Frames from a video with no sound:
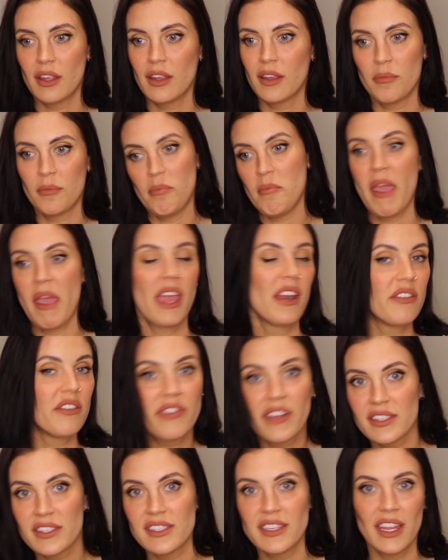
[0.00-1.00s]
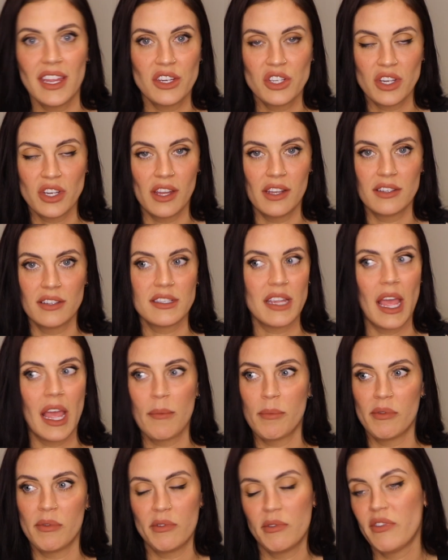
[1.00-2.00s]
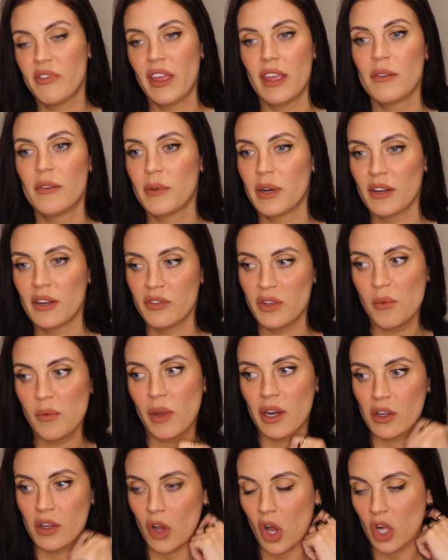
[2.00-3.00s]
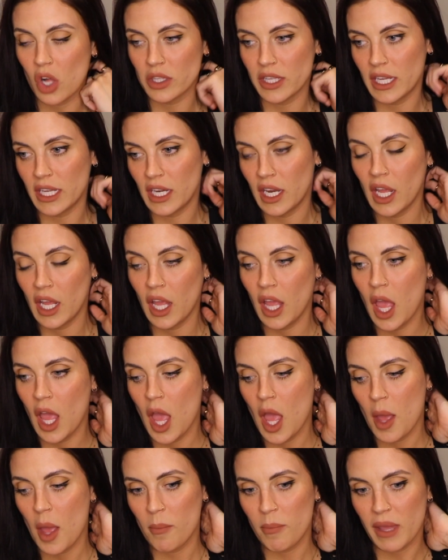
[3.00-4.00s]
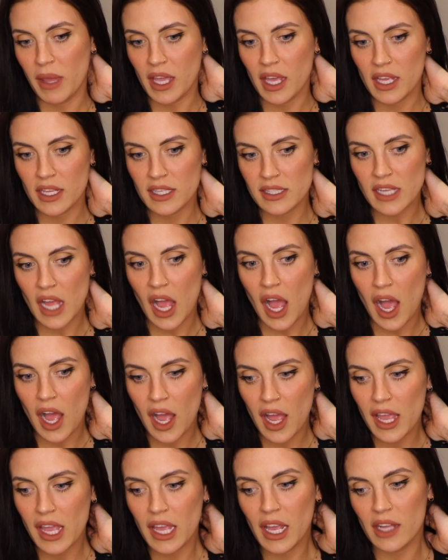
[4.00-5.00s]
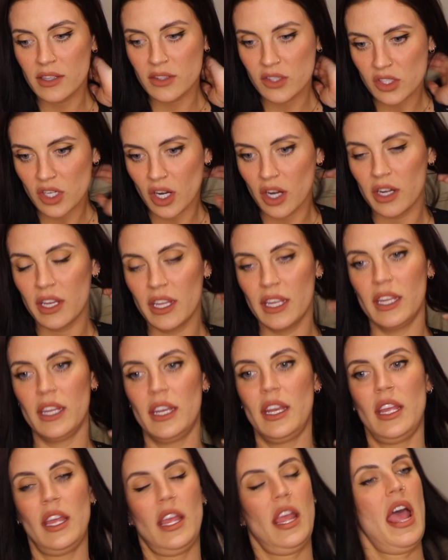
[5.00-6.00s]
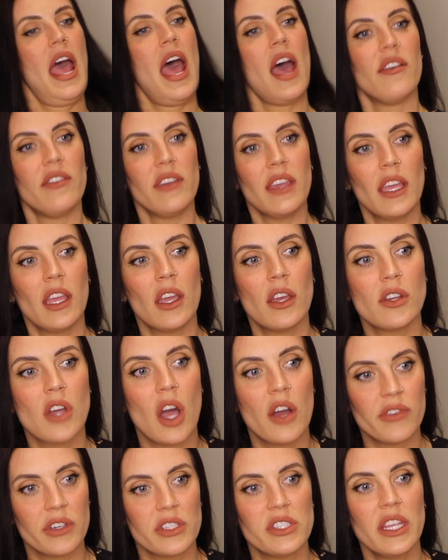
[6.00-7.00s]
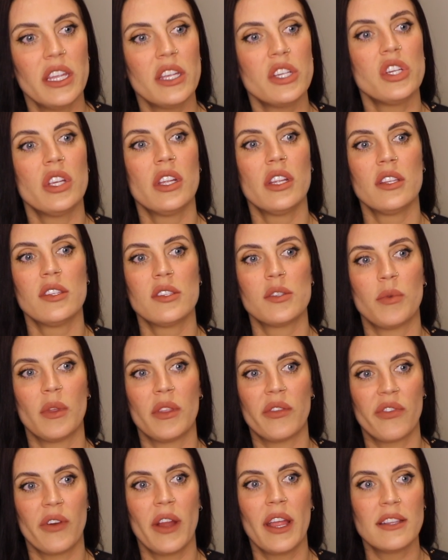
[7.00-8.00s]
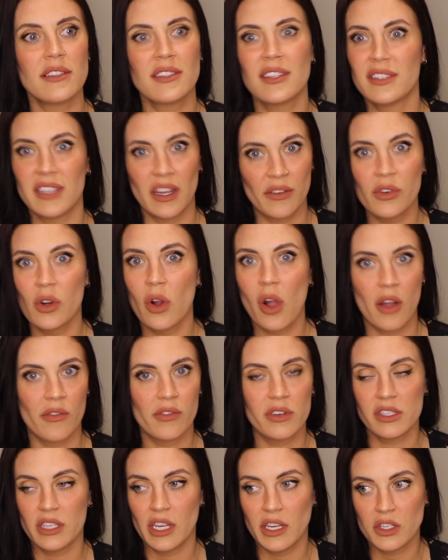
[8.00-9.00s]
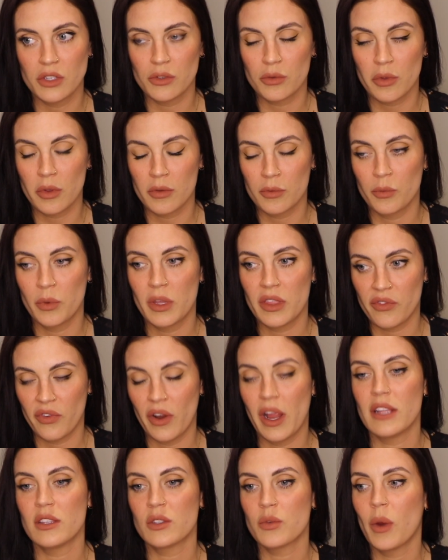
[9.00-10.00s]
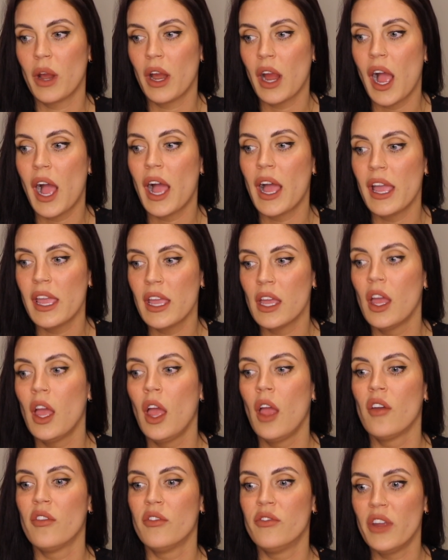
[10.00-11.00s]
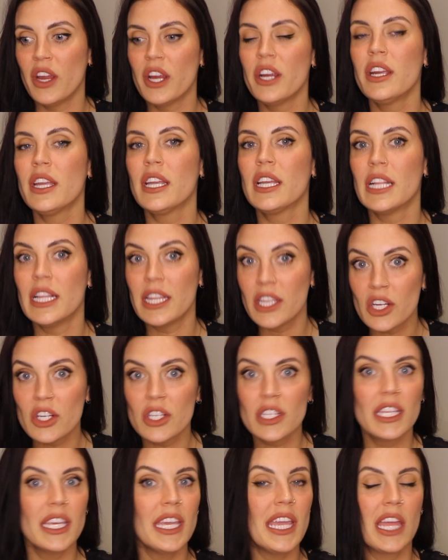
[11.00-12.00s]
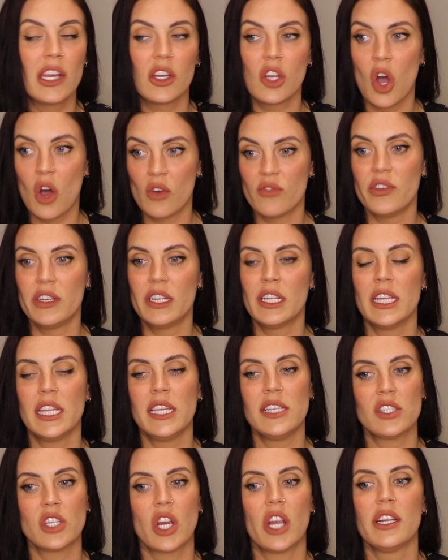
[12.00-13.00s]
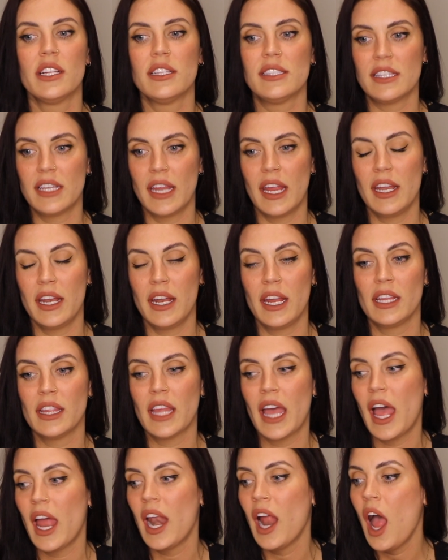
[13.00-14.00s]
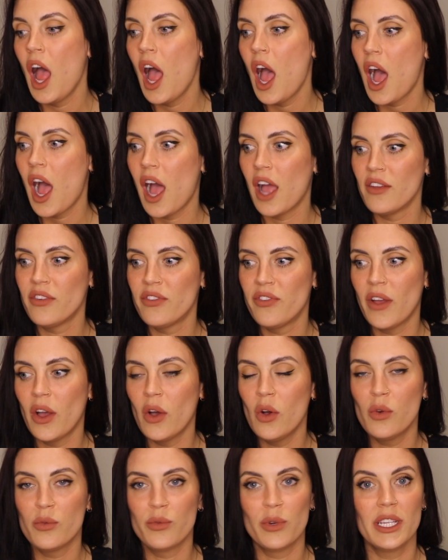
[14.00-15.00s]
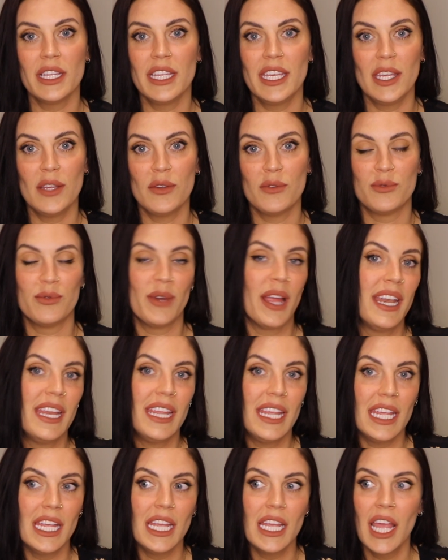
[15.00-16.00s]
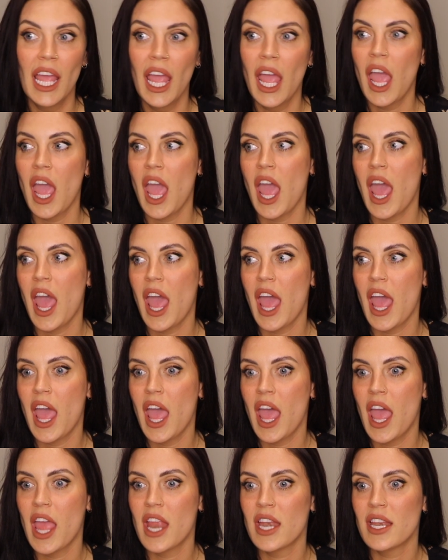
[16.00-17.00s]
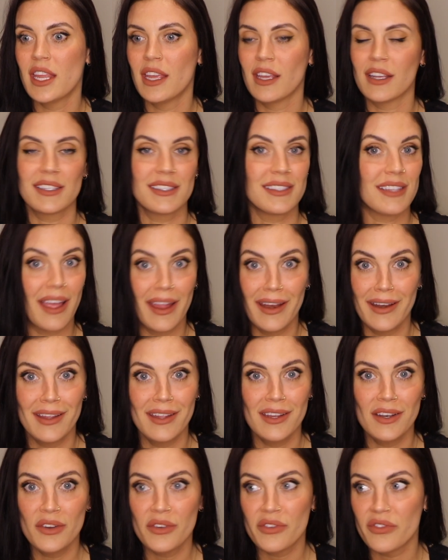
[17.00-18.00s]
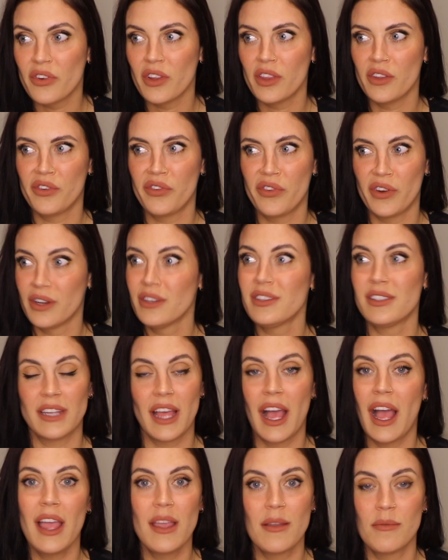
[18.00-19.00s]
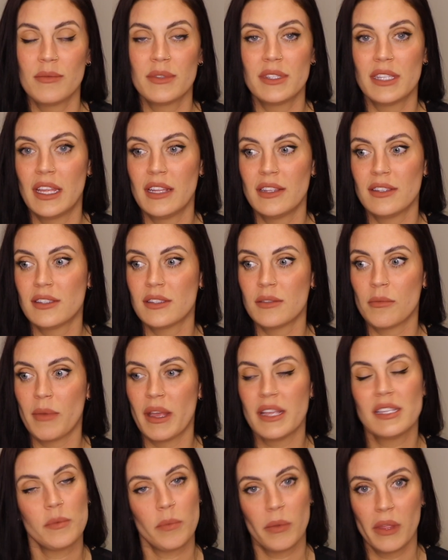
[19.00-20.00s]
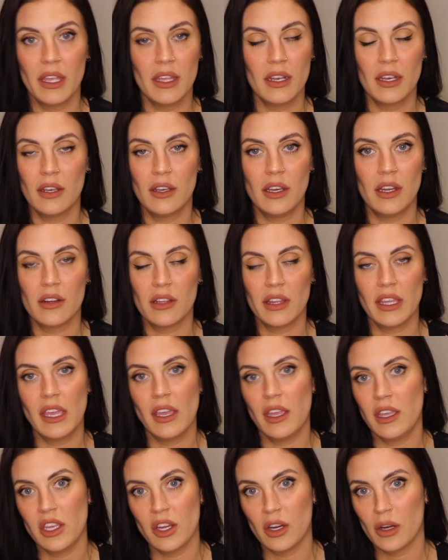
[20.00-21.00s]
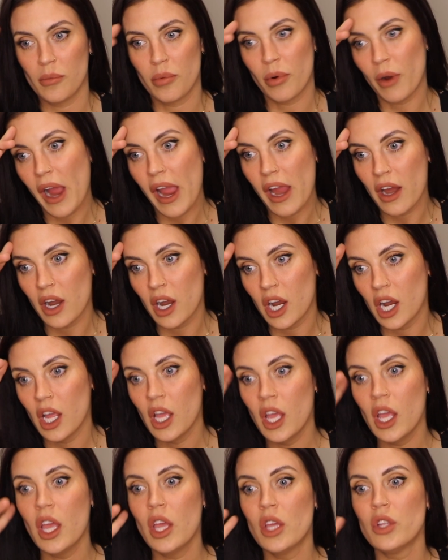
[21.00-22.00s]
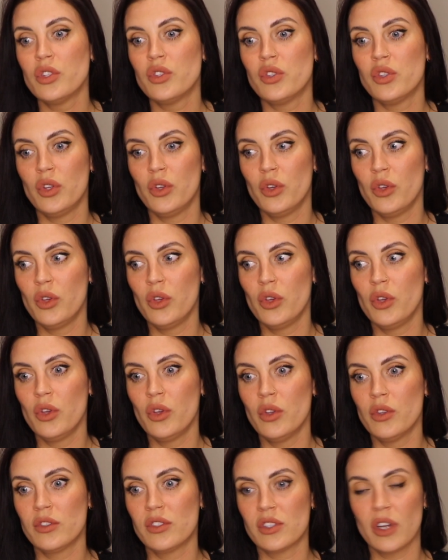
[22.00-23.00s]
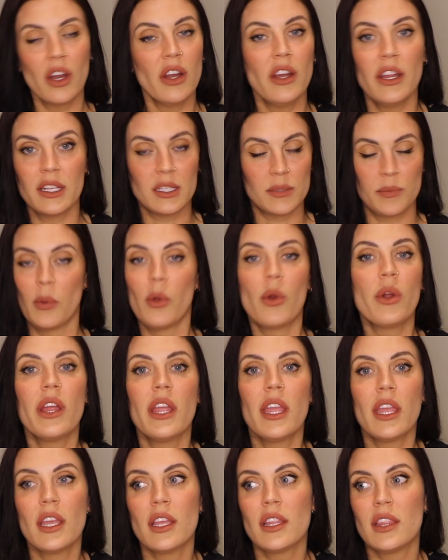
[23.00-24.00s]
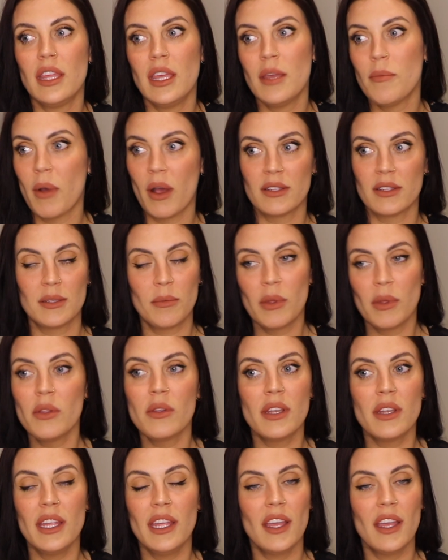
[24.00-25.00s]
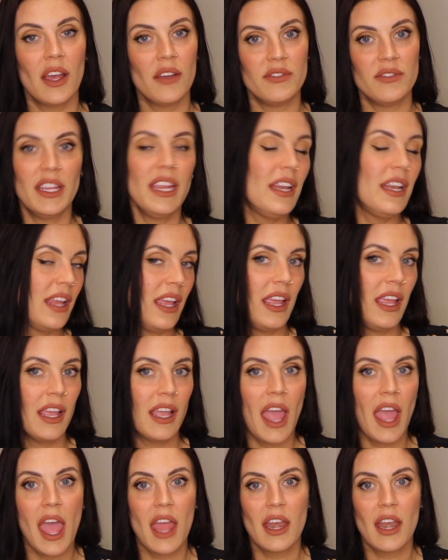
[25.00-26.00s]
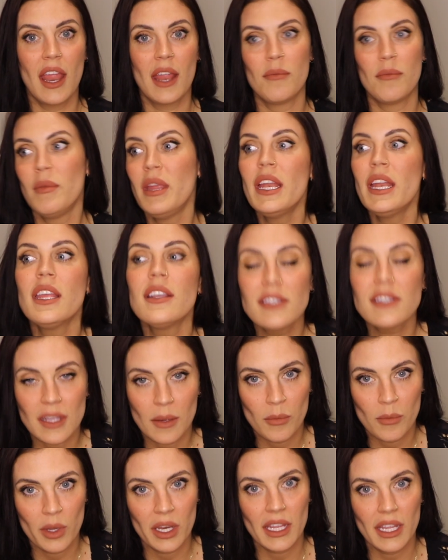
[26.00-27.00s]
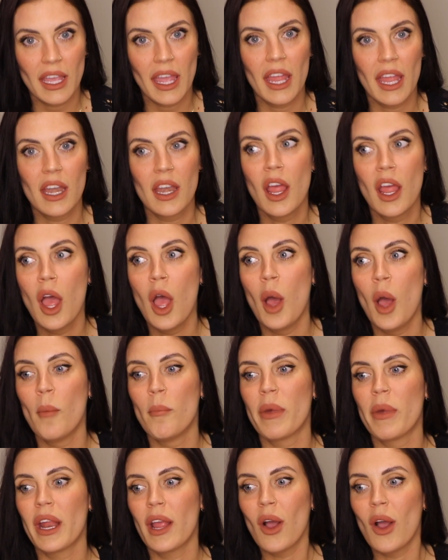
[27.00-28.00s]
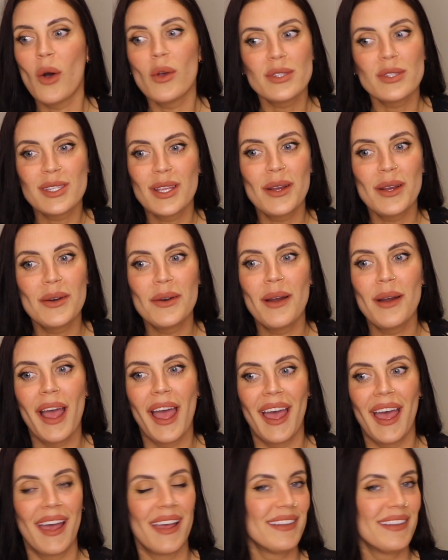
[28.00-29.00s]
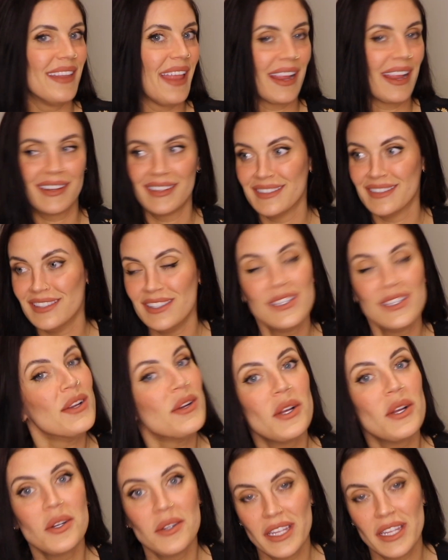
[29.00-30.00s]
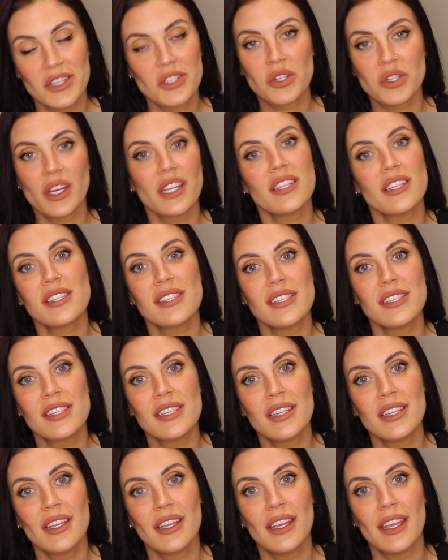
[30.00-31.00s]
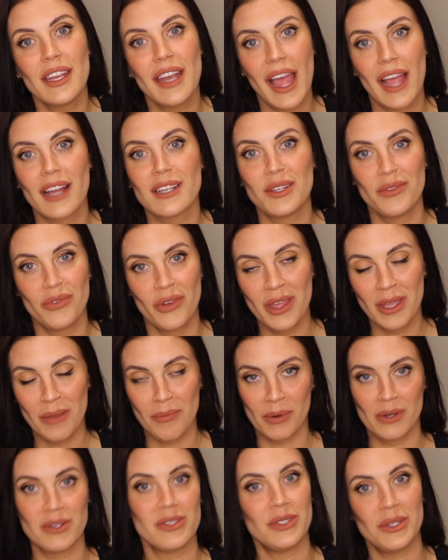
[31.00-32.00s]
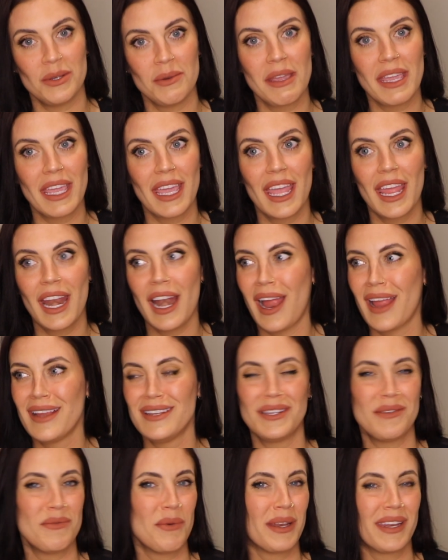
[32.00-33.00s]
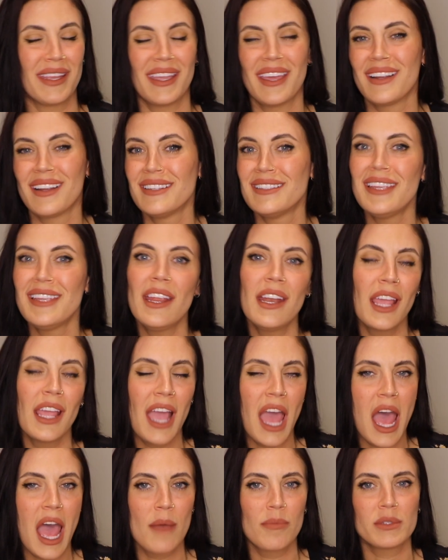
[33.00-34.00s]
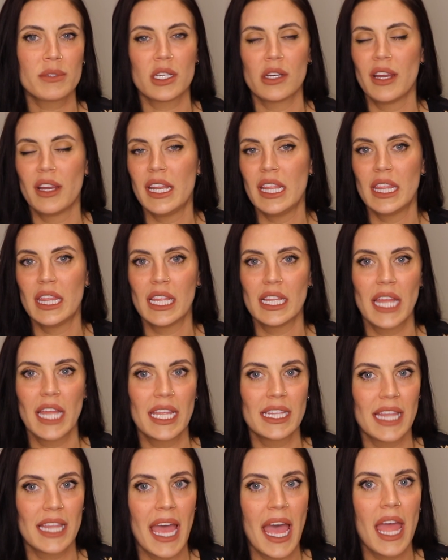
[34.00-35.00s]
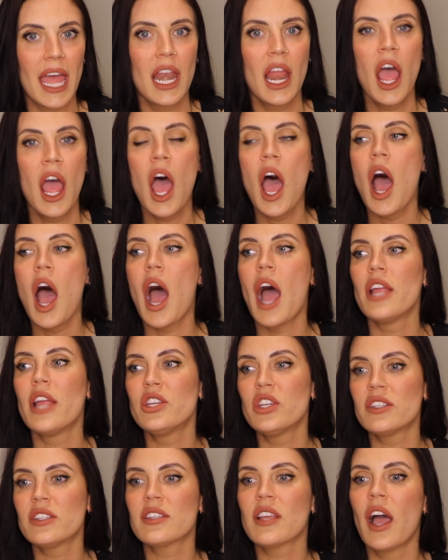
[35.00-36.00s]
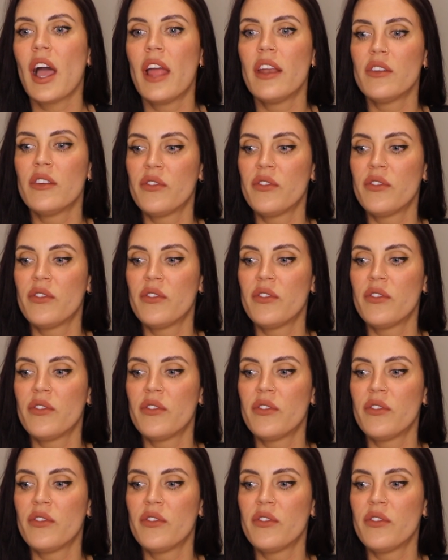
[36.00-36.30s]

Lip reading: manifestation type of event, whatever you want to call it, because I had started having conversations with friends, several conversations with friends, where I very clearly and confidently started stating that I felt really ready and excited for the first time since my split nearly a year prior to start exploring the possibility of dating and meeting someone again. But I also had like zero interest in actively pursuing it. I didn't want to get on dating apps or anything like that. I just kind of